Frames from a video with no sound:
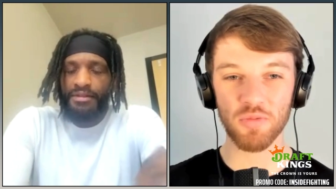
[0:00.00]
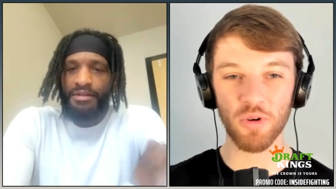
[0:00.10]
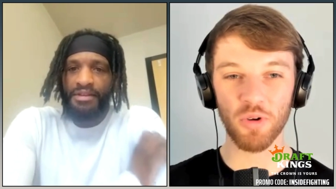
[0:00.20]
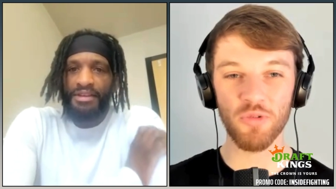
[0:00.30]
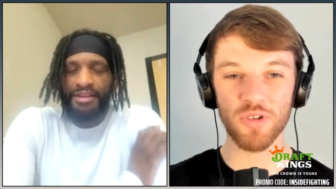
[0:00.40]

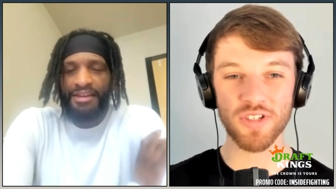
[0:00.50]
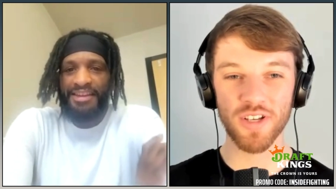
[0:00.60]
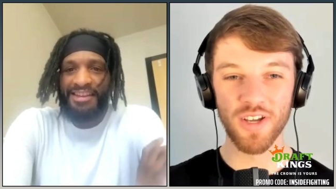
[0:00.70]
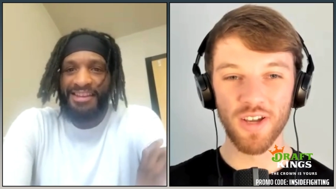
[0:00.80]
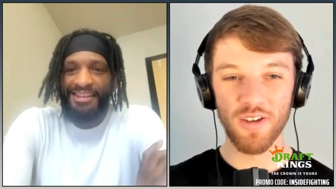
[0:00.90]
Speaker 1: 100,
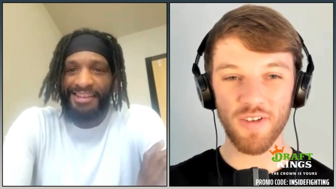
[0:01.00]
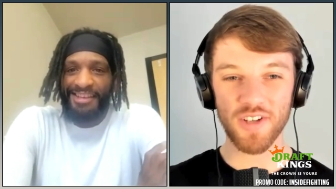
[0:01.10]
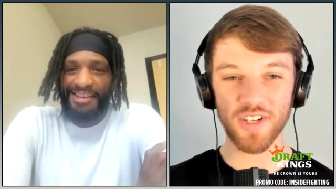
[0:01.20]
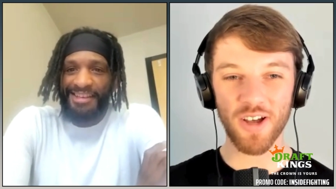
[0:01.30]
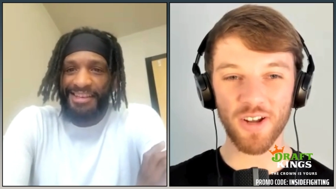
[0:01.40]

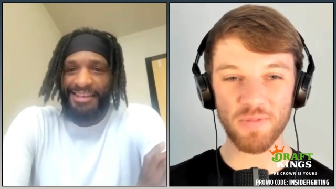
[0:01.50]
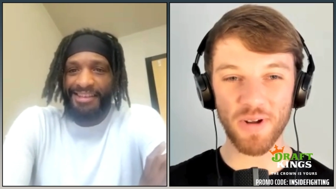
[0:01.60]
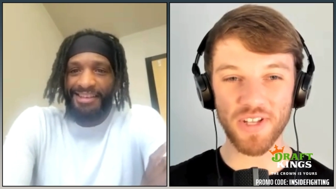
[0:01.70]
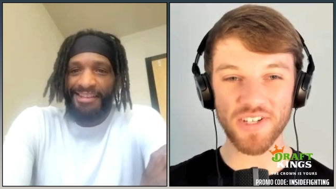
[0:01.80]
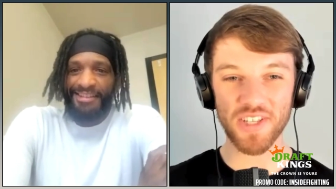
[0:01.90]
facing Carlos
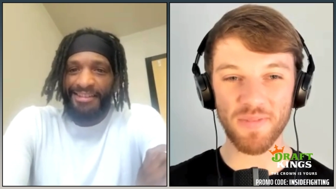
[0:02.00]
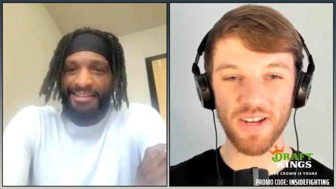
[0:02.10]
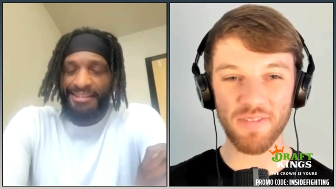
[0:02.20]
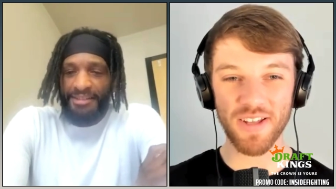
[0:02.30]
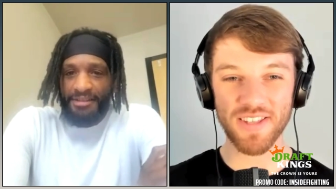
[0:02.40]
Prates in the
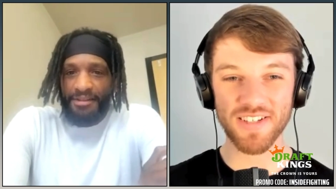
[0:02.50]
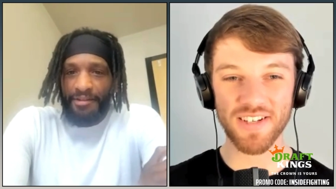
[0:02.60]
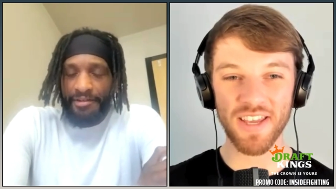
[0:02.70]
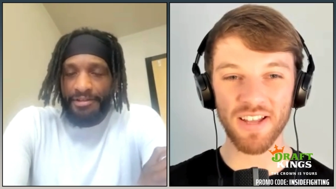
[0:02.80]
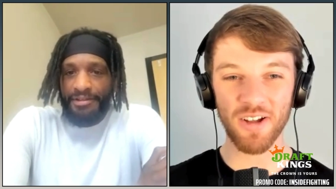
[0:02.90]
main event.
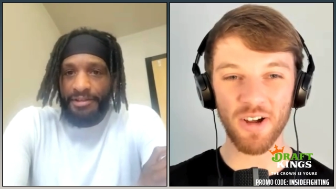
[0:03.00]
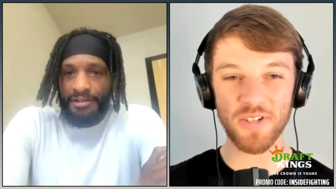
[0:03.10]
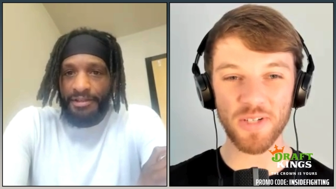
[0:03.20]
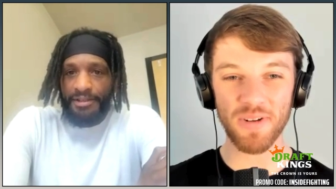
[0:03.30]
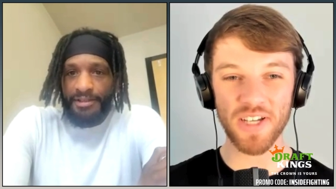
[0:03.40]
Neil,
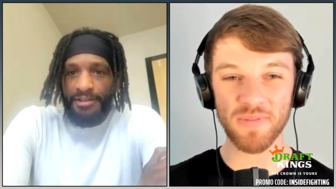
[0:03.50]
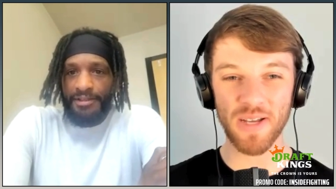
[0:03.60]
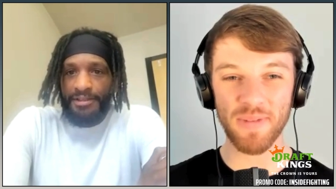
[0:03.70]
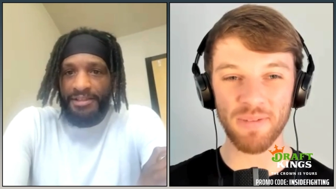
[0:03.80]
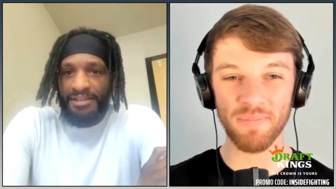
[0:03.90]
always a pleasure,
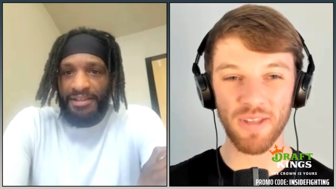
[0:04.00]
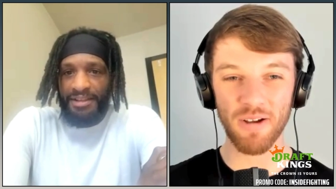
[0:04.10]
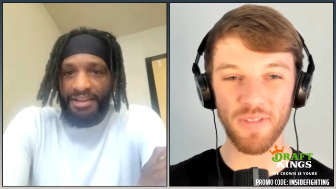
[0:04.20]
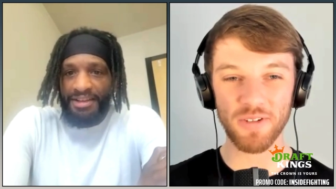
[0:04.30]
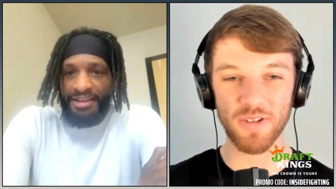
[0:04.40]
my man. How
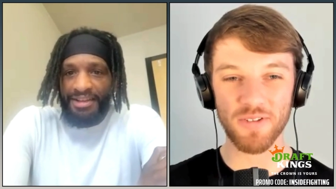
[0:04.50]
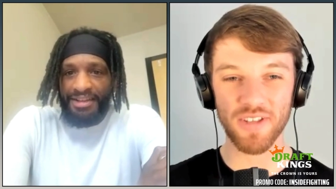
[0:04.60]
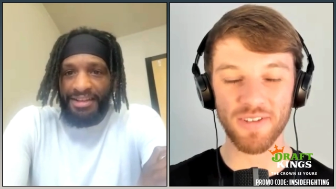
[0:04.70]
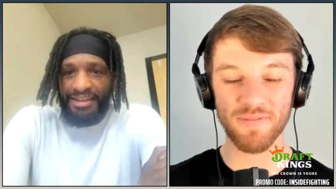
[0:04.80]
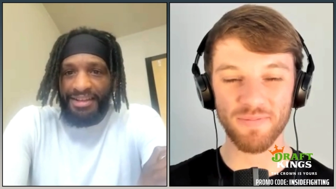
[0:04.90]
are things with you
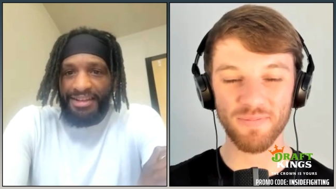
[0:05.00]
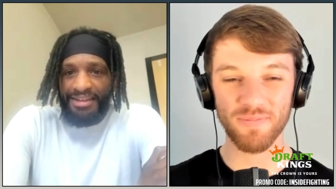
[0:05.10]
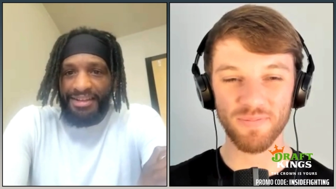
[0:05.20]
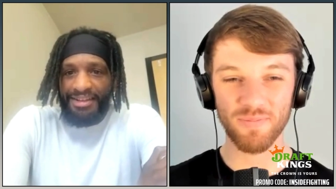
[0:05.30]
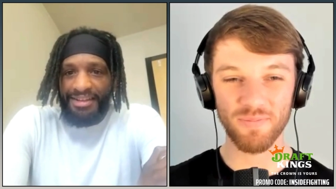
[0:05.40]
today?
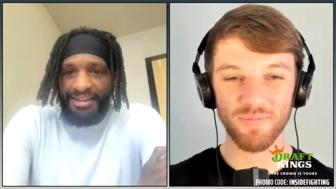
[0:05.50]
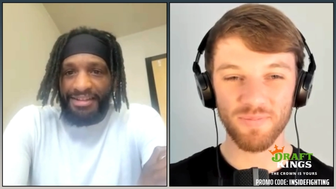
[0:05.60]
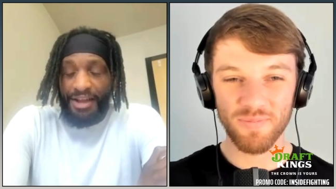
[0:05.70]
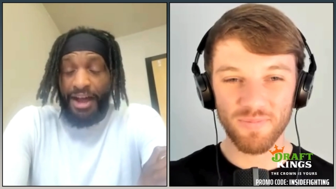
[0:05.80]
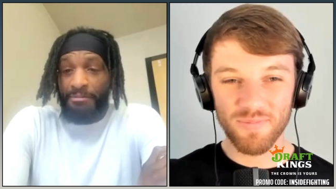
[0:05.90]

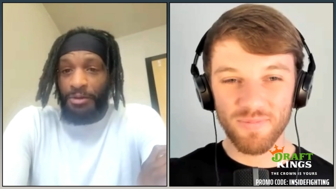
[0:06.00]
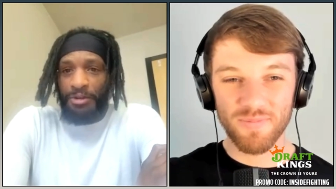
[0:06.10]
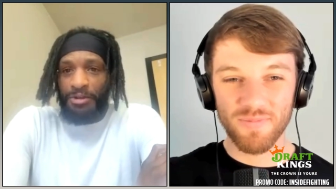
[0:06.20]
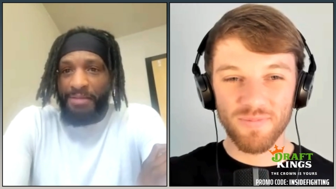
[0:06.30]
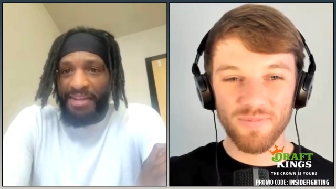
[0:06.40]
Speaker 2: Oh, I'm doing
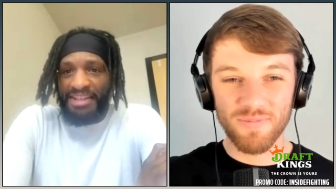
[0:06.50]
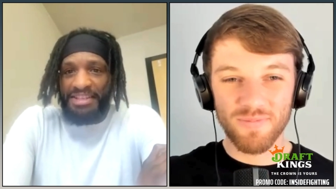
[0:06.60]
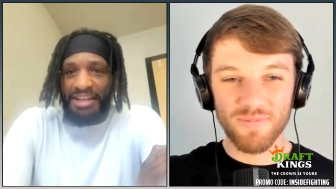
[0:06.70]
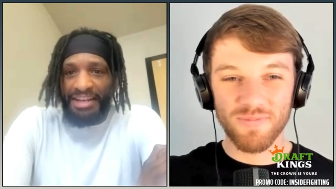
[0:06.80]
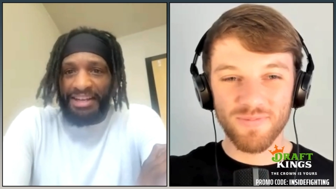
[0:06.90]
great, man.
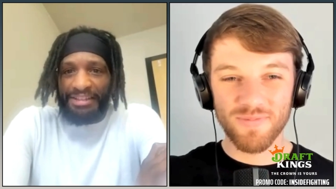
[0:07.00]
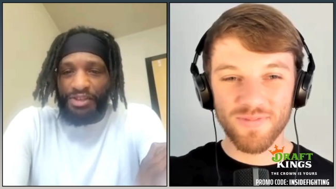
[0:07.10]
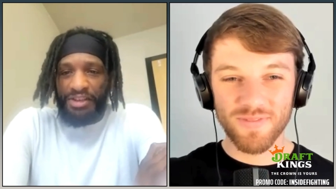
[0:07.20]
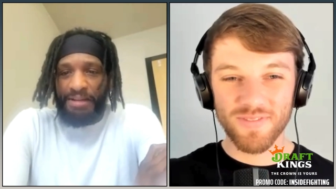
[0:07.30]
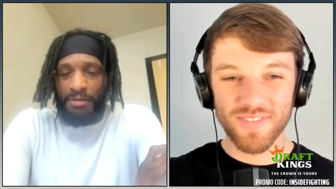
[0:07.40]
Uh,
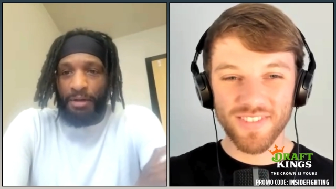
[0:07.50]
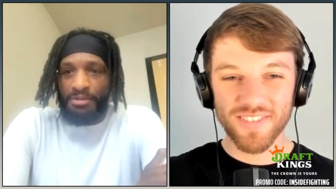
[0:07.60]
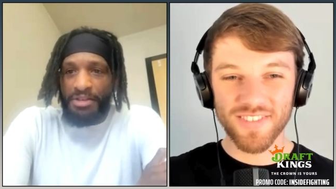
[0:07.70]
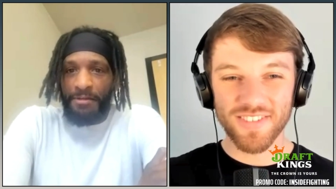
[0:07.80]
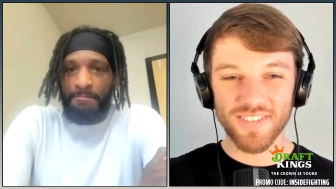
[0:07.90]
thanks for having me on
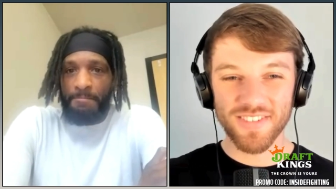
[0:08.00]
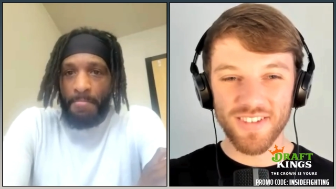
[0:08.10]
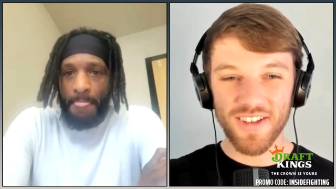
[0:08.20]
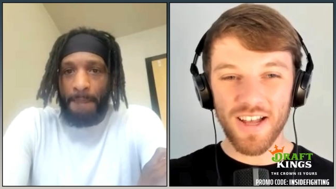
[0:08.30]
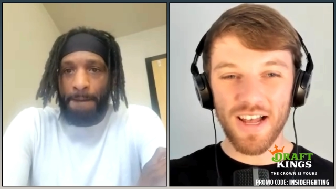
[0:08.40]
with you.
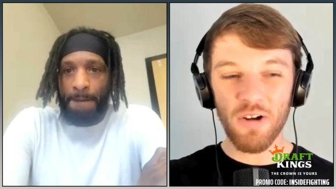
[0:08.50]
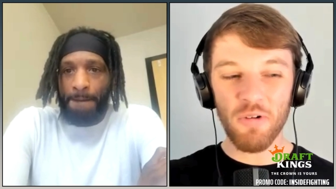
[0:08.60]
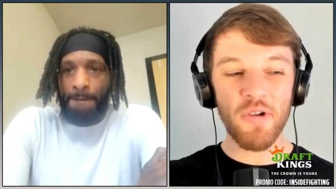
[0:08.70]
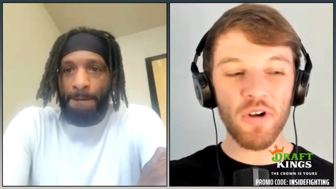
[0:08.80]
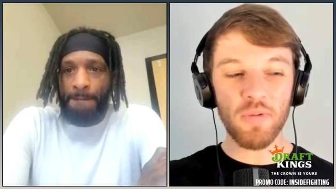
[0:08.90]
Speaker 1: How
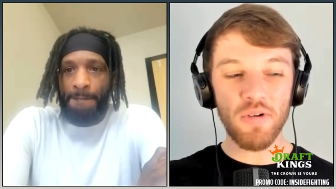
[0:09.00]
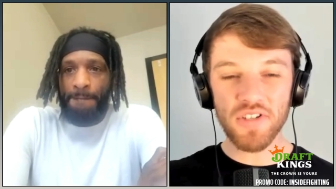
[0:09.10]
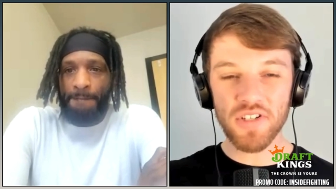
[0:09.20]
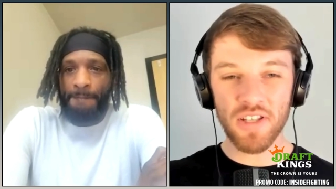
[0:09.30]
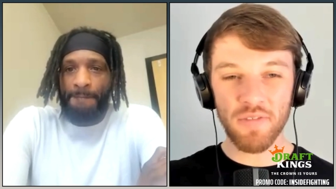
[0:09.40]
were your
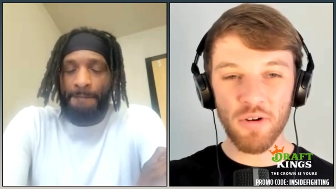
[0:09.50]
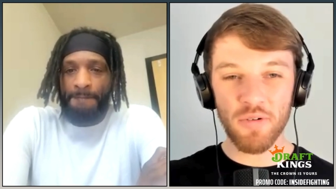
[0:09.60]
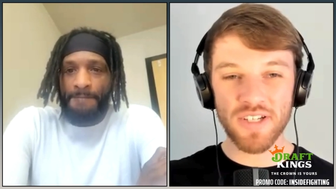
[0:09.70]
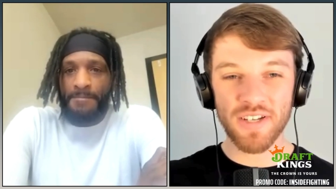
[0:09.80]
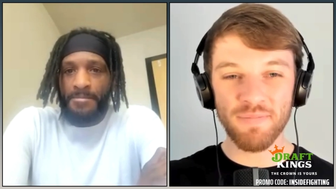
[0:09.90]
emotions ahead of your
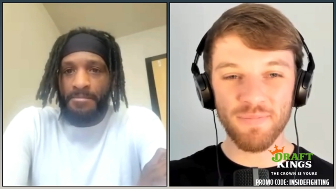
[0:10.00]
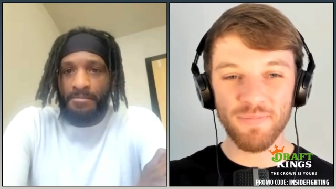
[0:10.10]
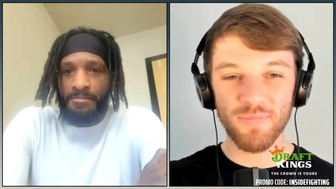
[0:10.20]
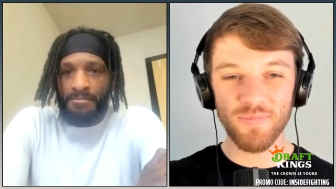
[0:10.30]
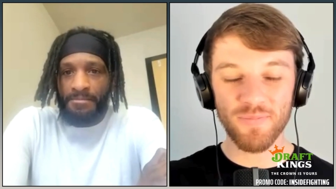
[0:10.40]
return?
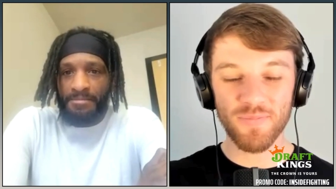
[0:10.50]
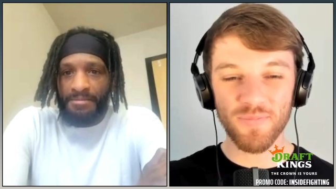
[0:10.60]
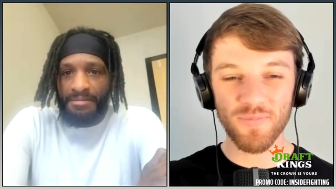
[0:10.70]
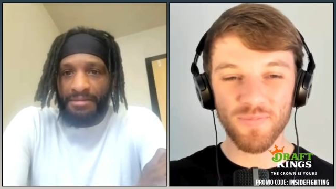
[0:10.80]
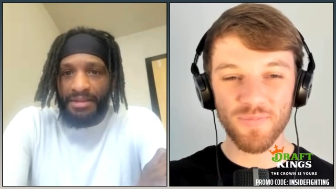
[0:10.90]

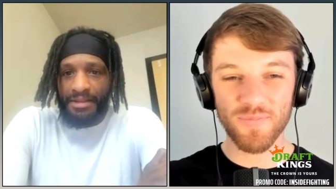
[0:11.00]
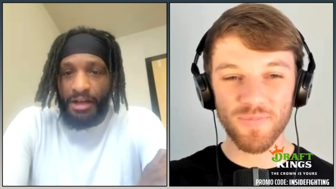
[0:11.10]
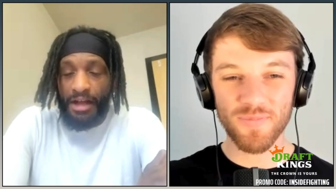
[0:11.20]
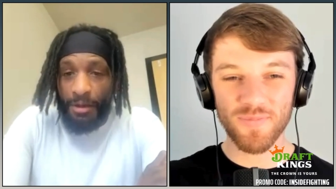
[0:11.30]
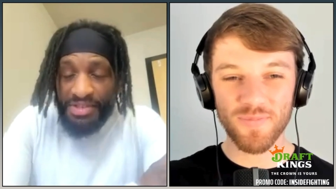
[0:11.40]
Speaker 2: Oh, uh, was